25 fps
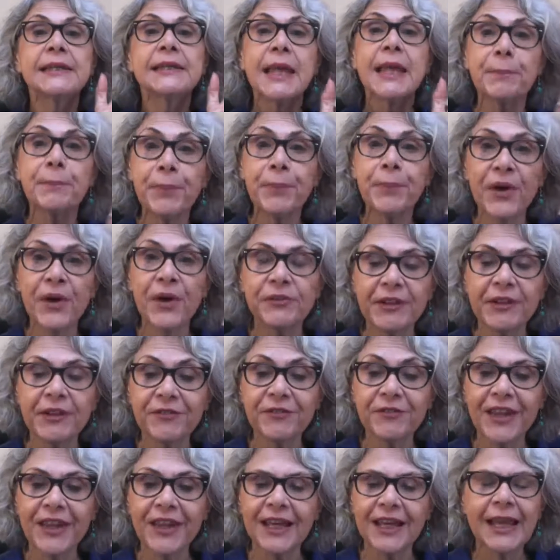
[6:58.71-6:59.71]
they burned
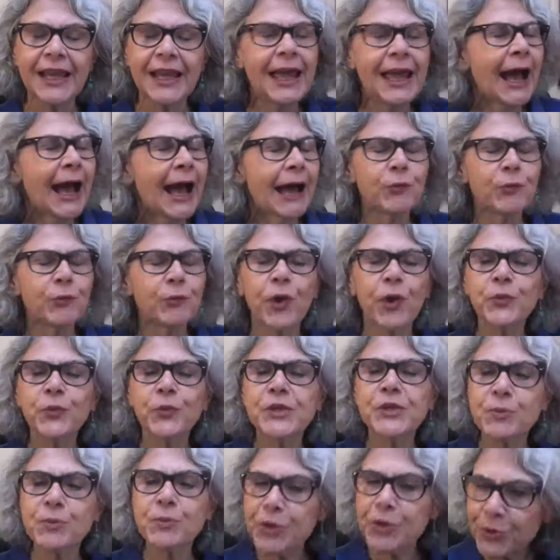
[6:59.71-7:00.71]
the veil. And
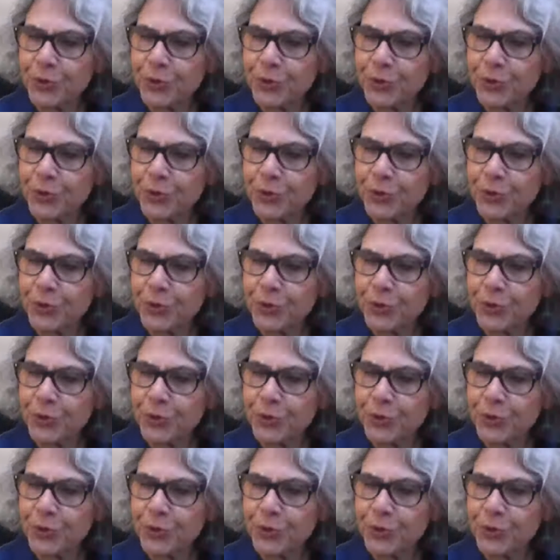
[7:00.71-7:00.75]
what was